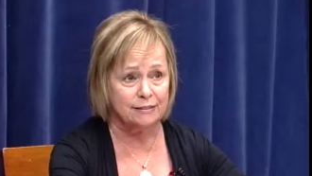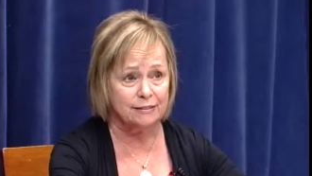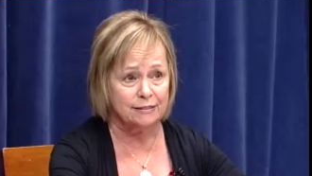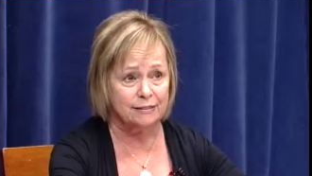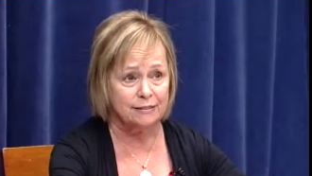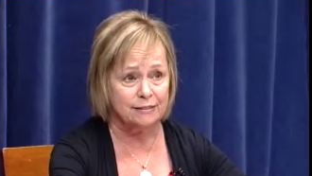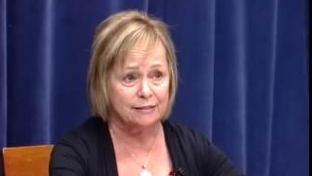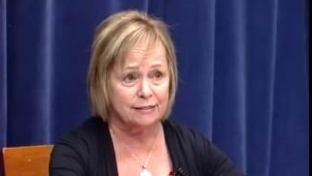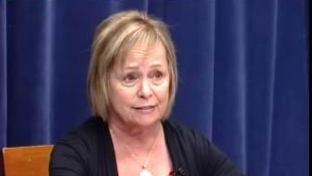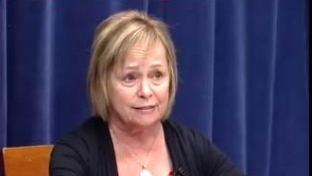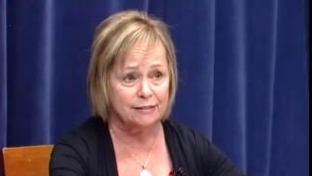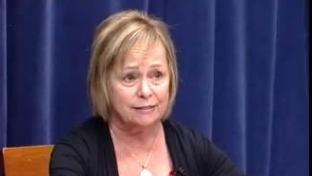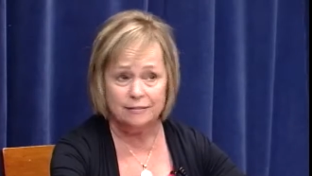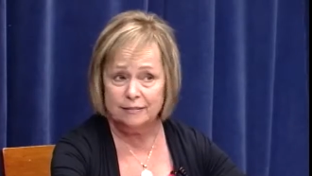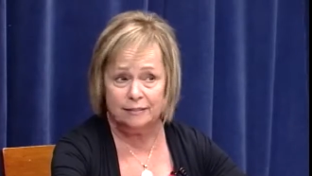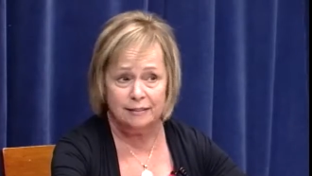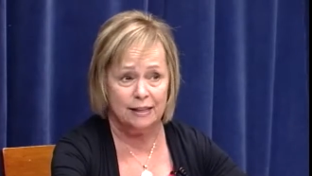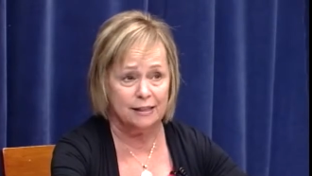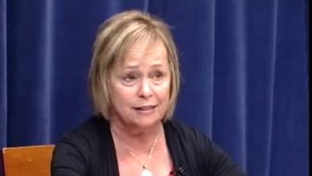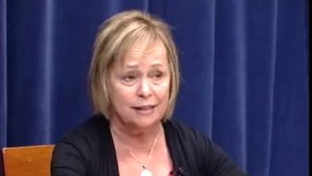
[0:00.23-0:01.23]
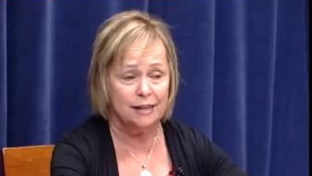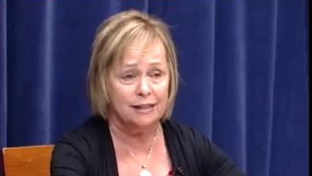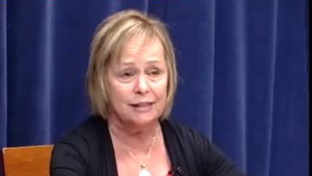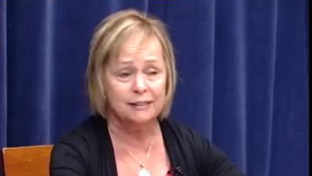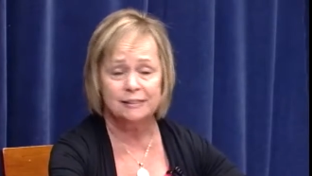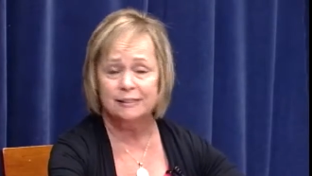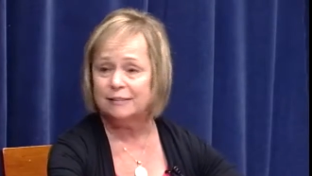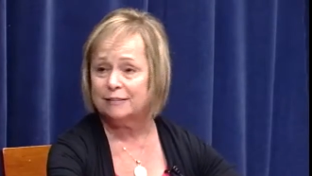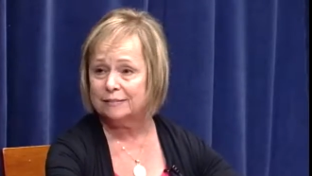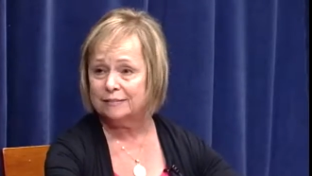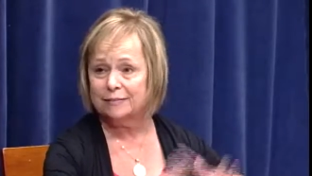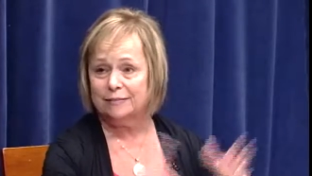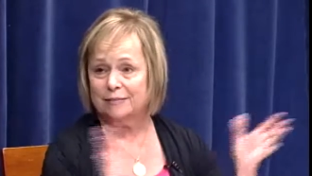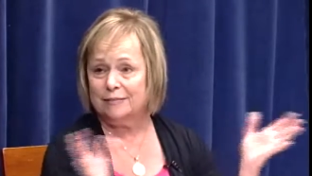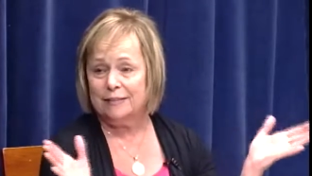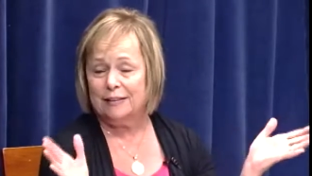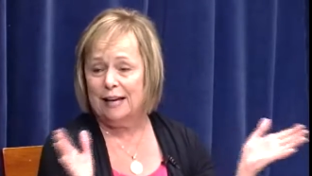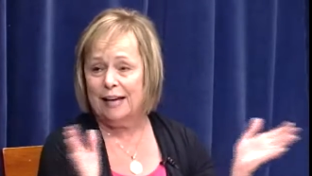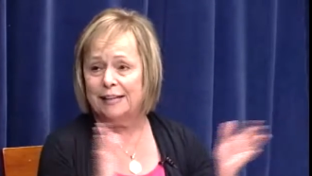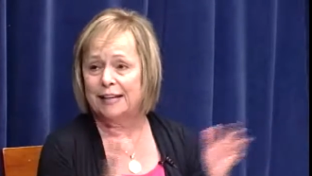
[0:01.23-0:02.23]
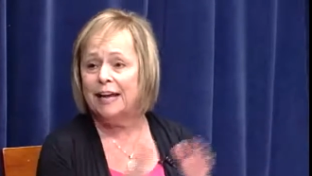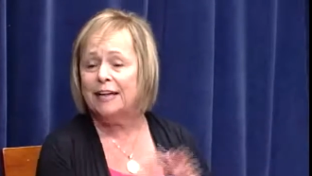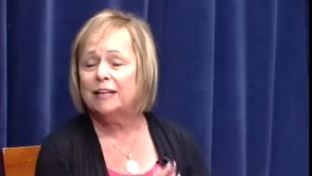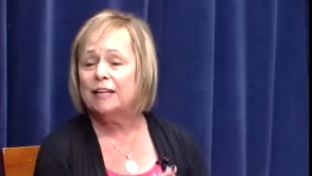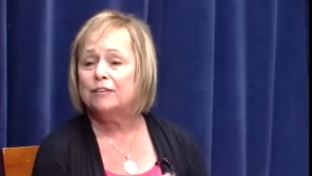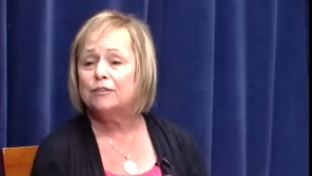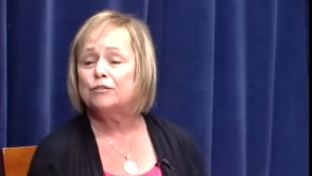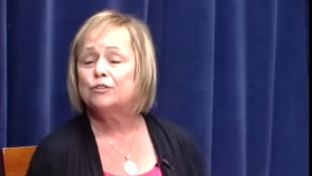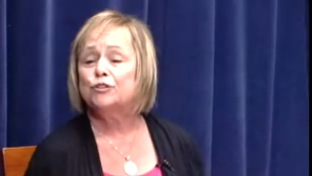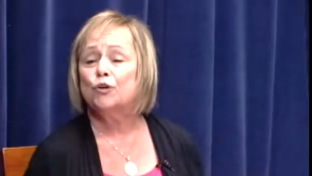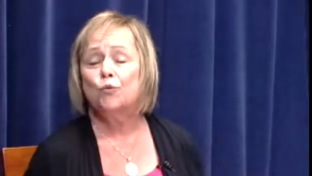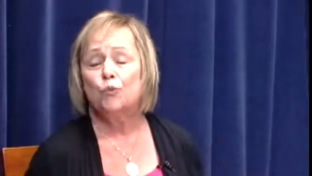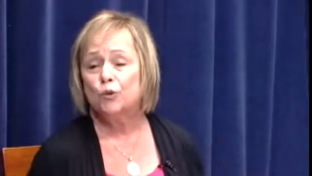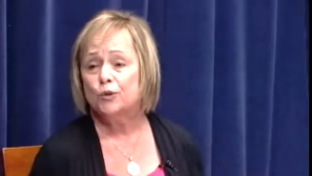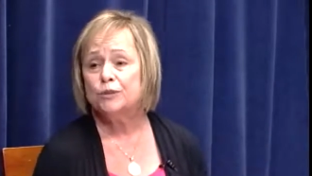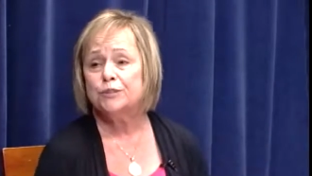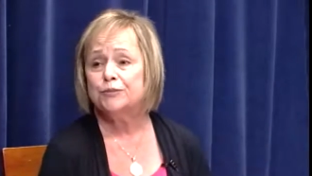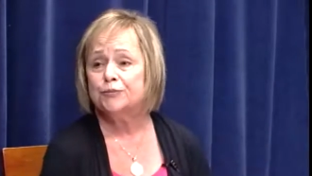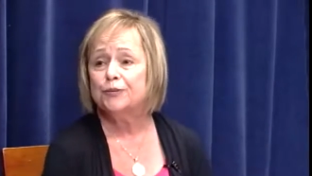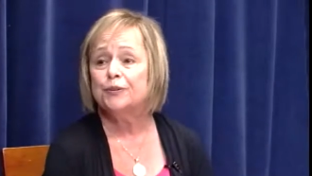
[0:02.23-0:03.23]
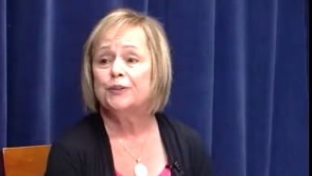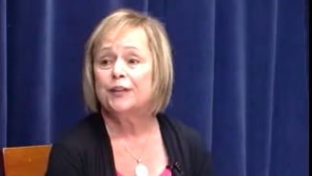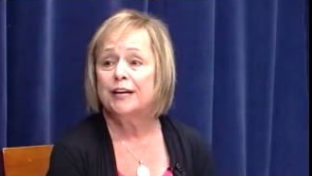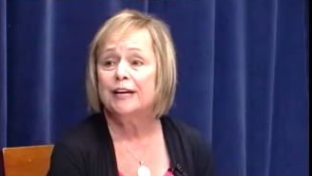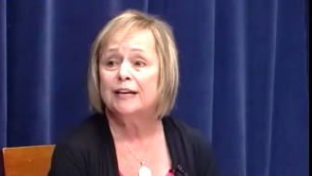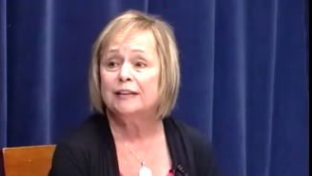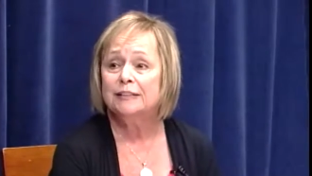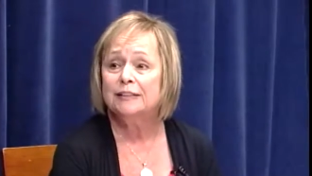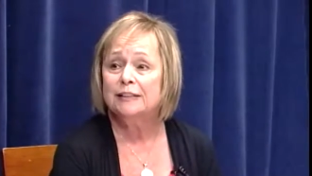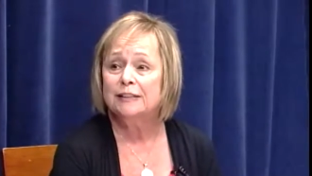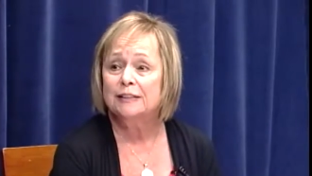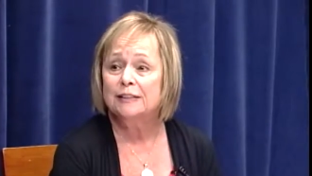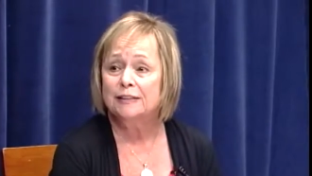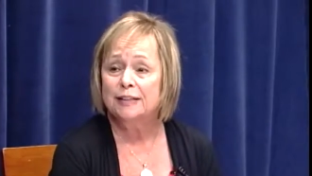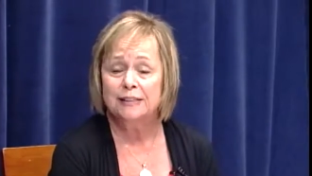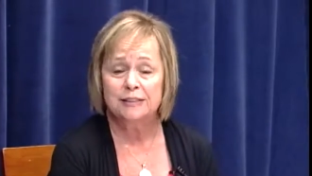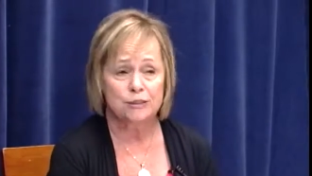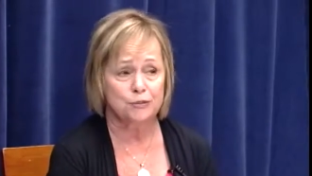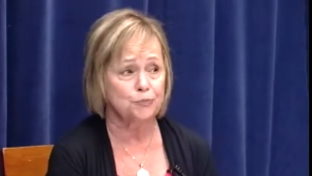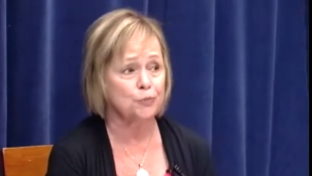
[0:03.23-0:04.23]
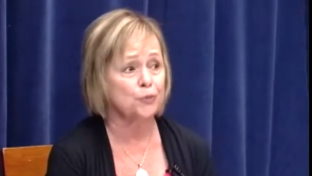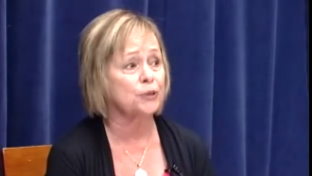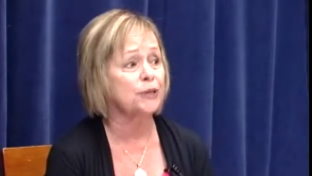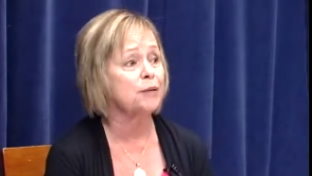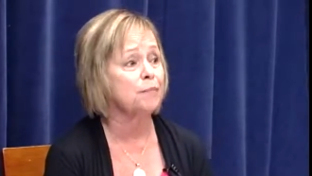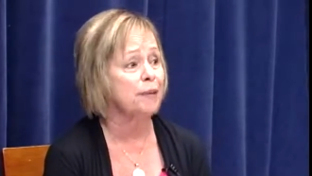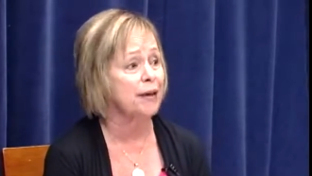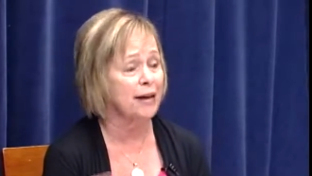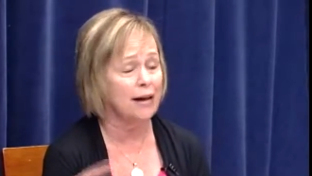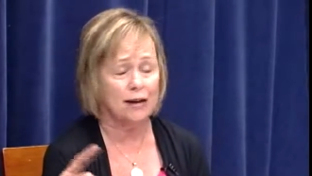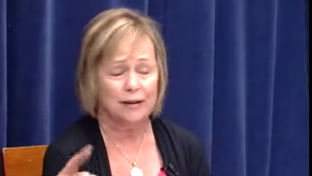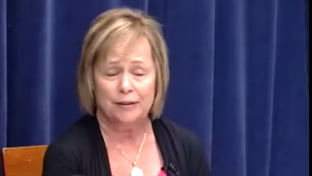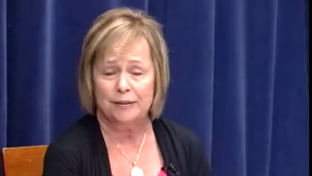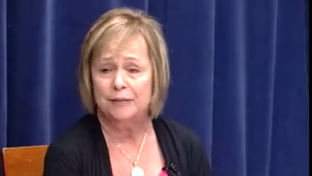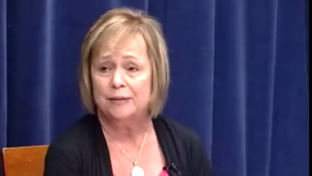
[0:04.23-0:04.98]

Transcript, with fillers: that's, that's, I can't, there's no words for that. That's pretty And that's bad. not the